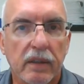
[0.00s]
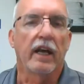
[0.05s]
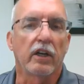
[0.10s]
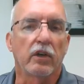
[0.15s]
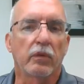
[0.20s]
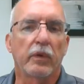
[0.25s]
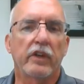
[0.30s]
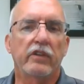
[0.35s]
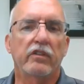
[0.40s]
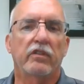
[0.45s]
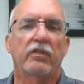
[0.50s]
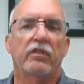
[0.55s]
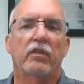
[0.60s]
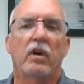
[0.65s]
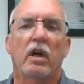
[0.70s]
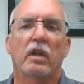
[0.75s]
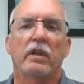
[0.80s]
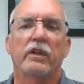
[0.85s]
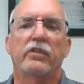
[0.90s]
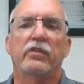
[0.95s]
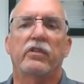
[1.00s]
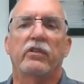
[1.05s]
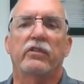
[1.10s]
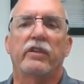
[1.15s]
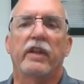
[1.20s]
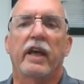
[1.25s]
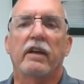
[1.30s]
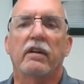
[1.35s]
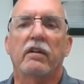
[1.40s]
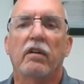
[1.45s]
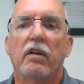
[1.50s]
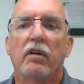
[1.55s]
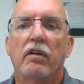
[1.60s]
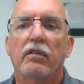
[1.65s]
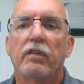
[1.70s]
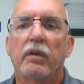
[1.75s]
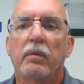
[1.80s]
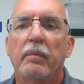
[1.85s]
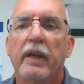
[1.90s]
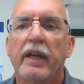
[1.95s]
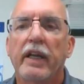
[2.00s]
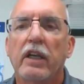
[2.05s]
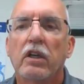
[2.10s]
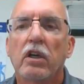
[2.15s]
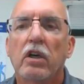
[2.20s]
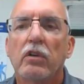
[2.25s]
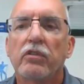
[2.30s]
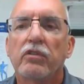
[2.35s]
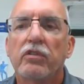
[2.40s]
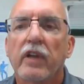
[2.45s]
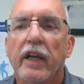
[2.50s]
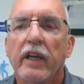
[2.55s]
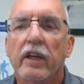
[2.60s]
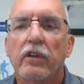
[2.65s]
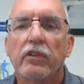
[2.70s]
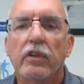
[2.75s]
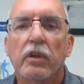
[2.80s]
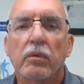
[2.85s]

Now, the reason for all this is that for many code cycles,